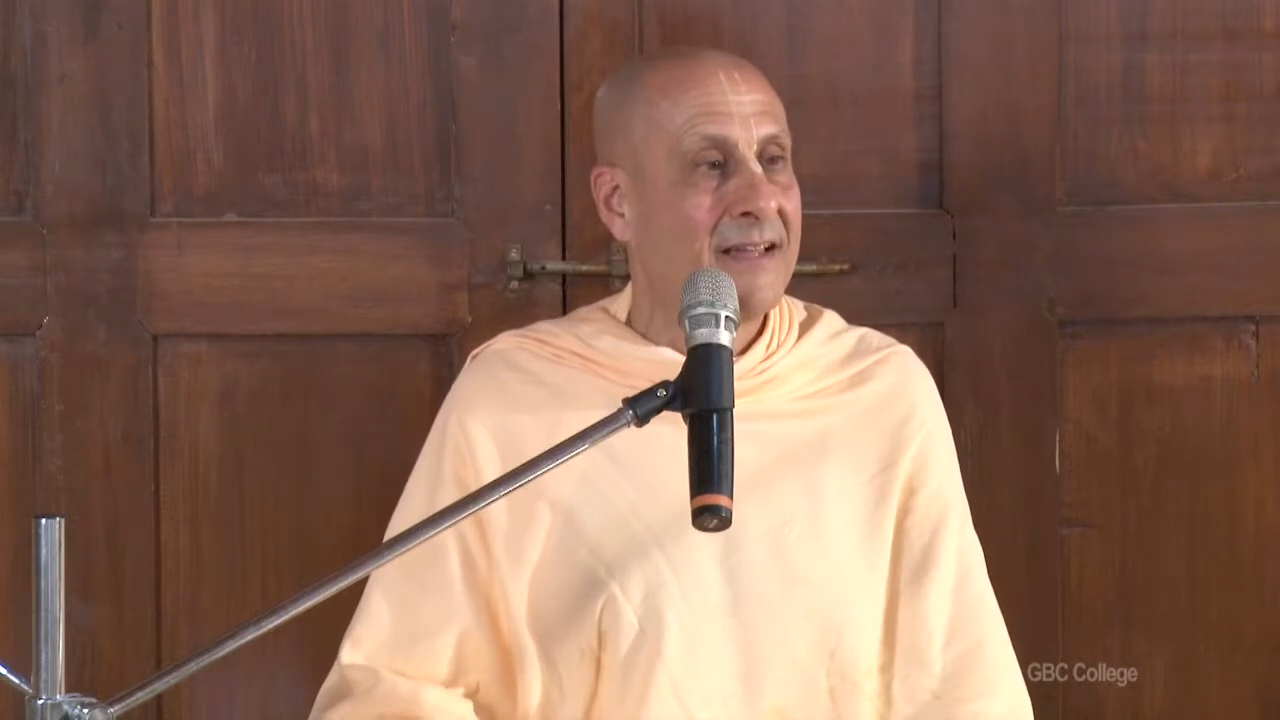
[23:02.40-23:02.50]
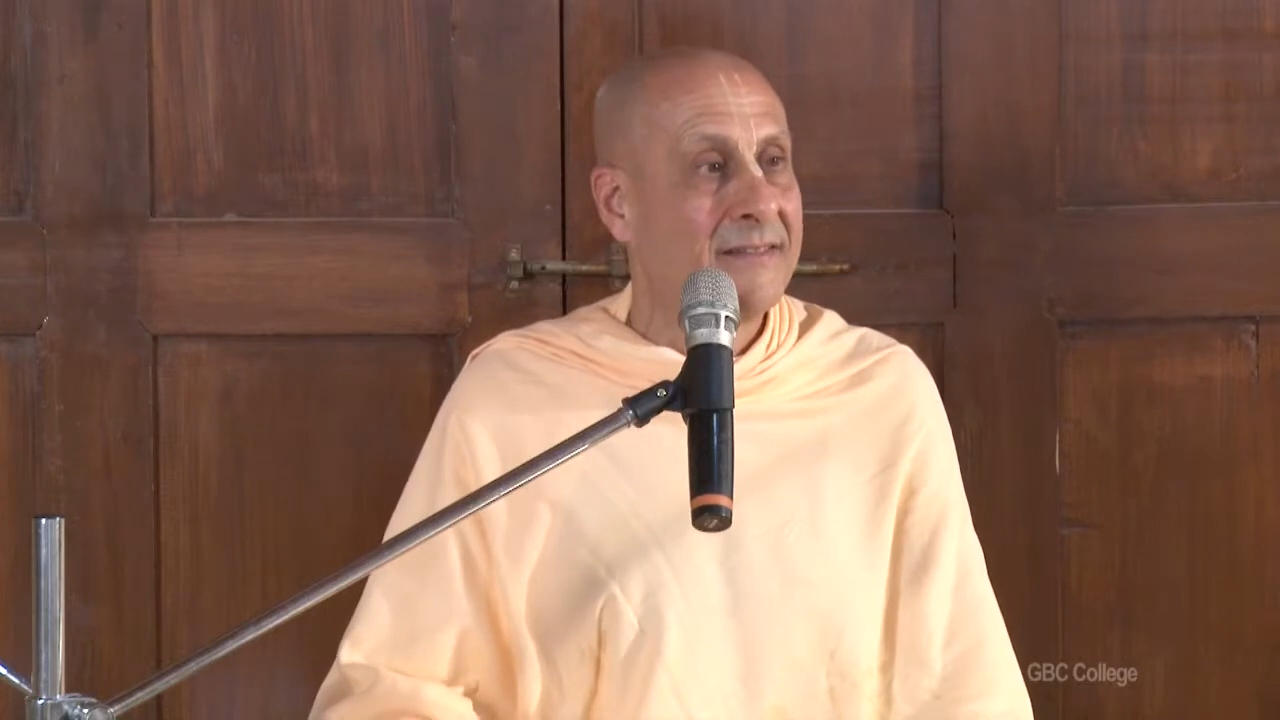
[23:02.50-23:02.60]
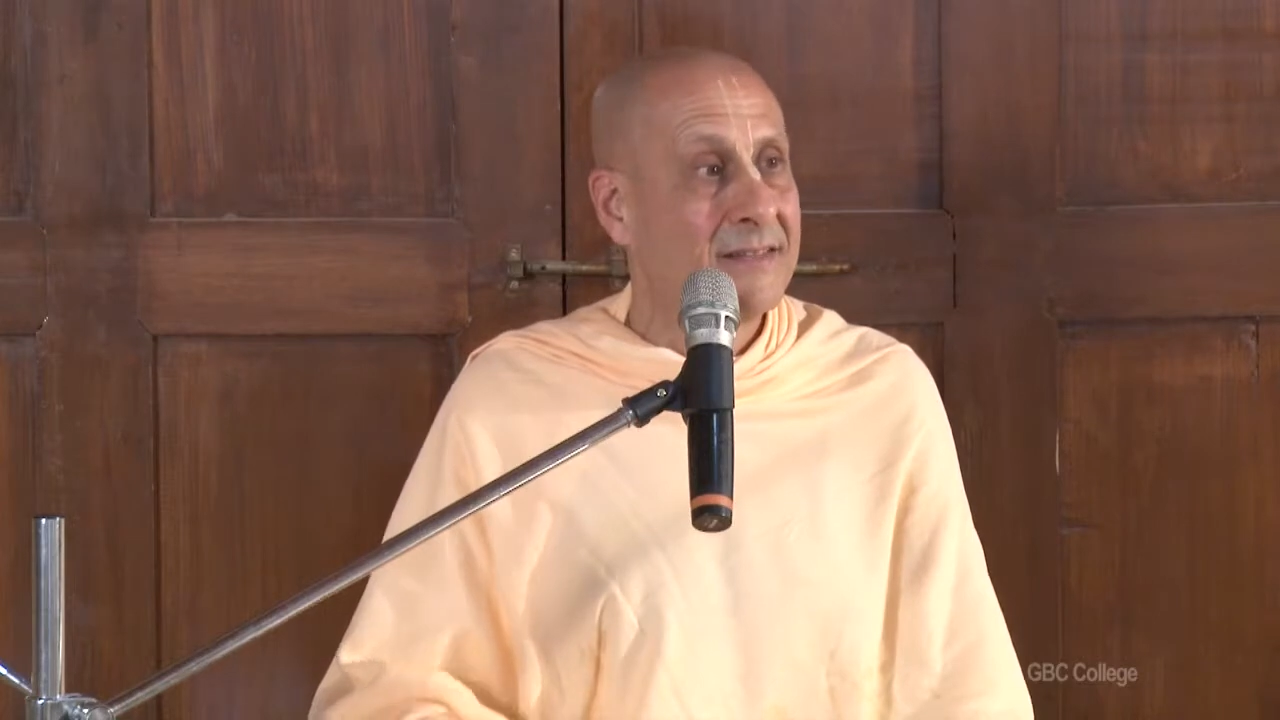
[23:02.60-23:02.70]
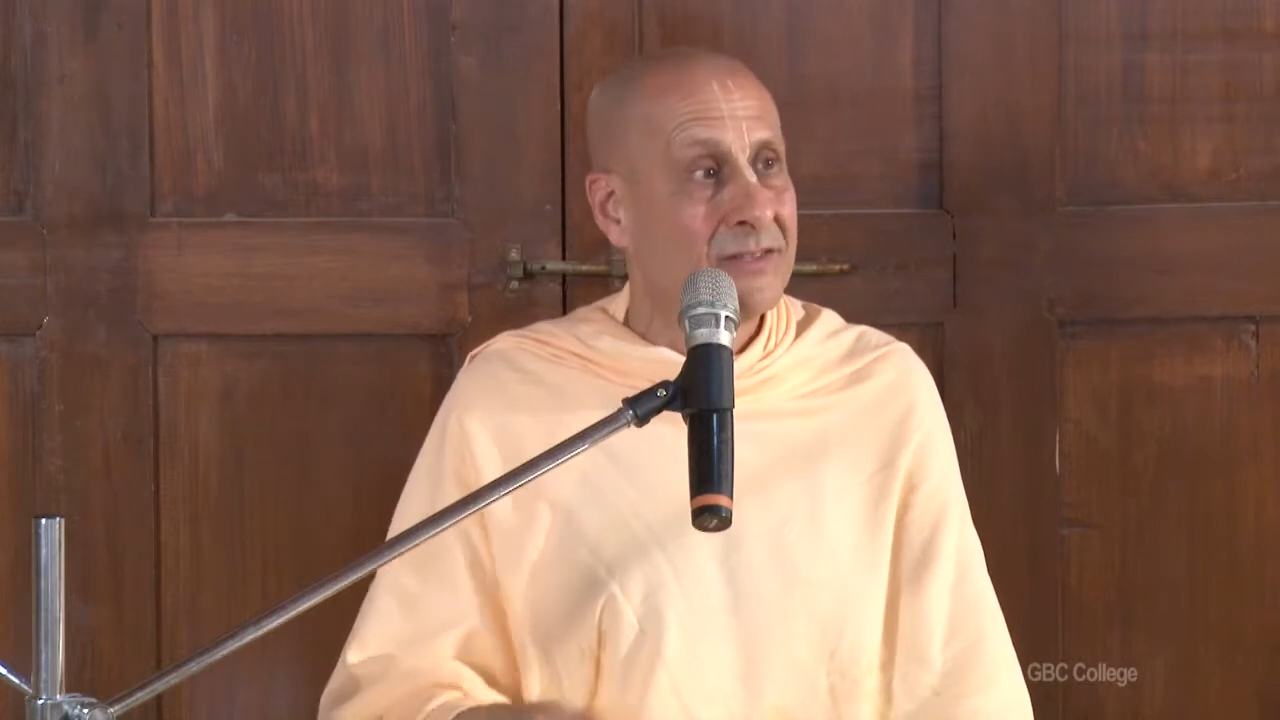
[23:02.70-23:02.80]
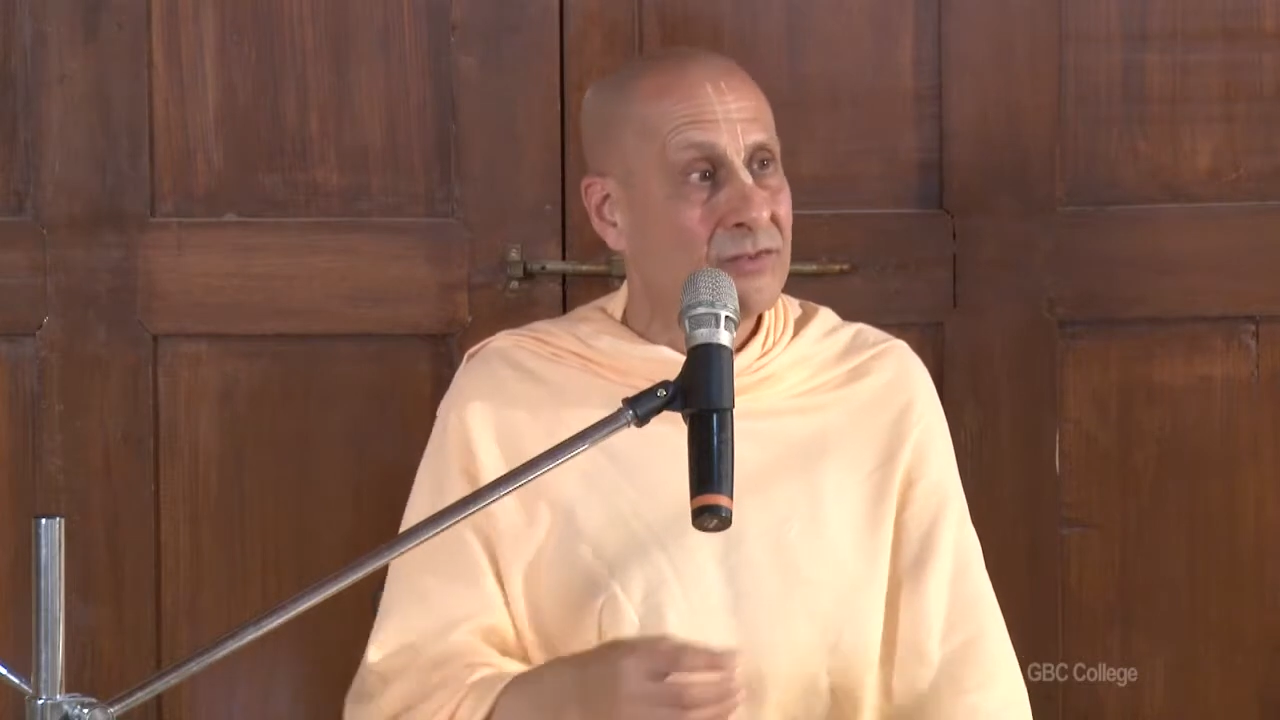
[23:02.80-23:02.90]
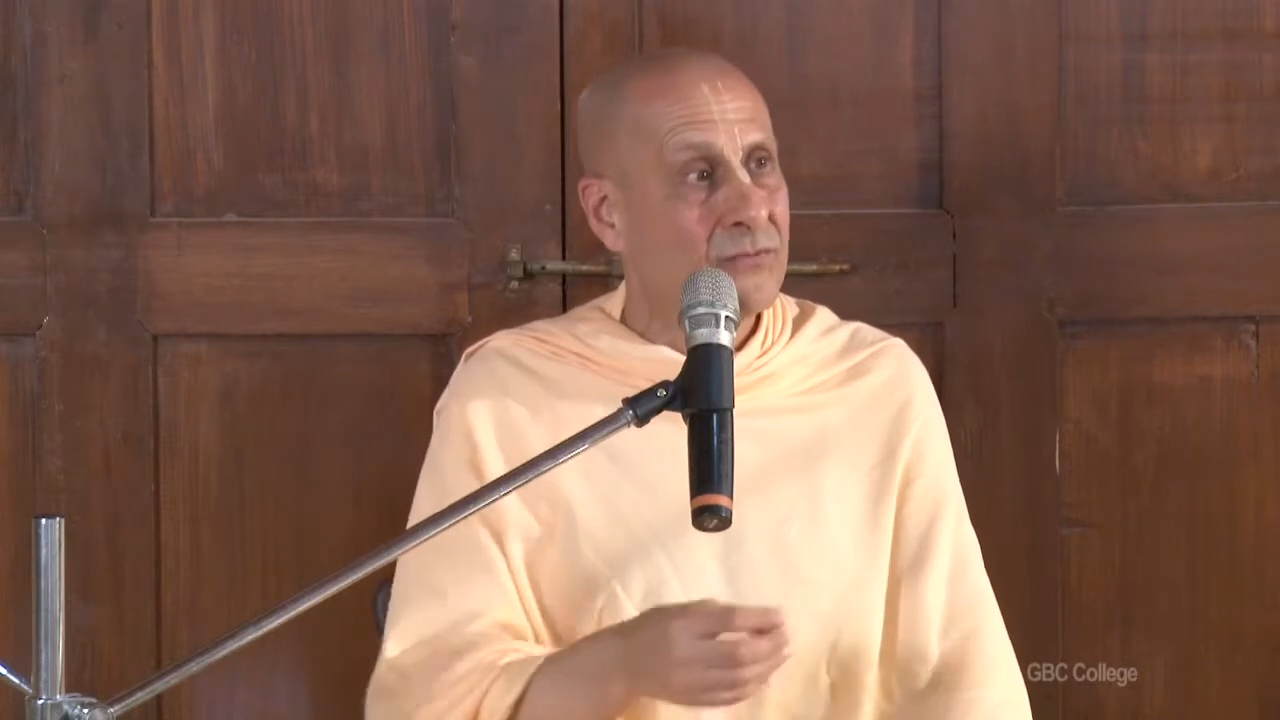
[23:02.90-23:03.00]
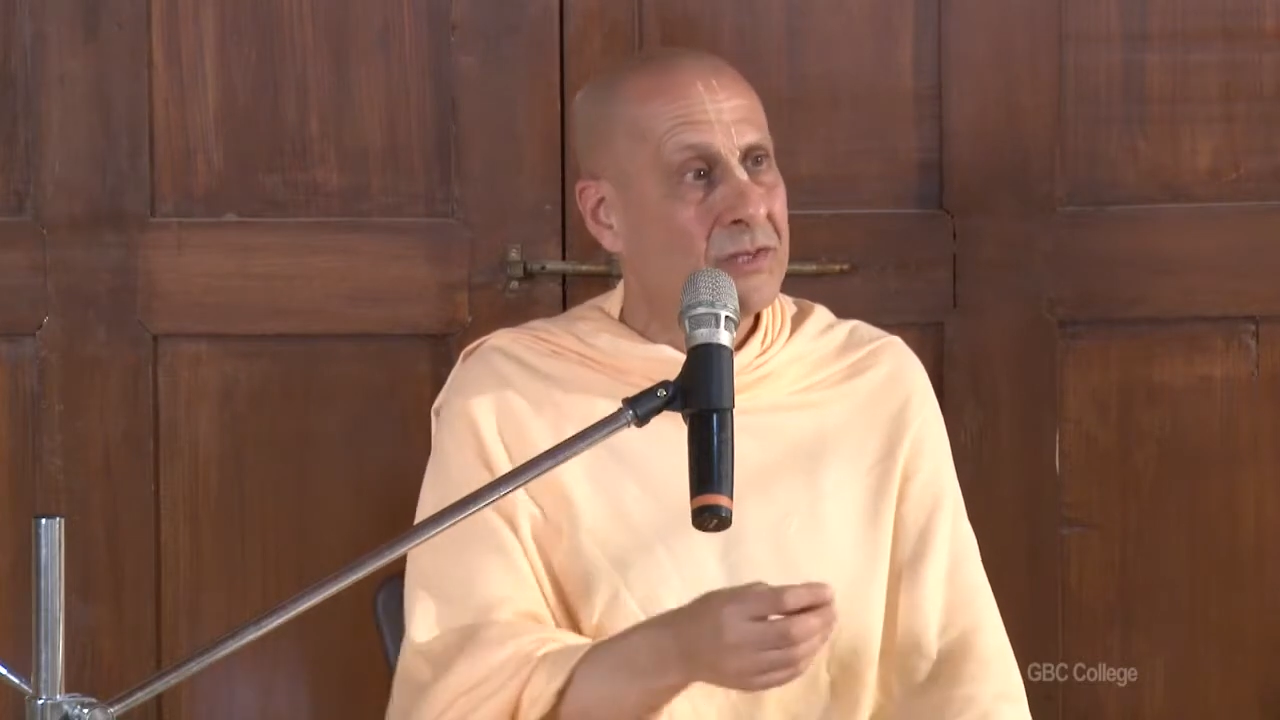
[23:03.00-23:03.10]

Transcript: And this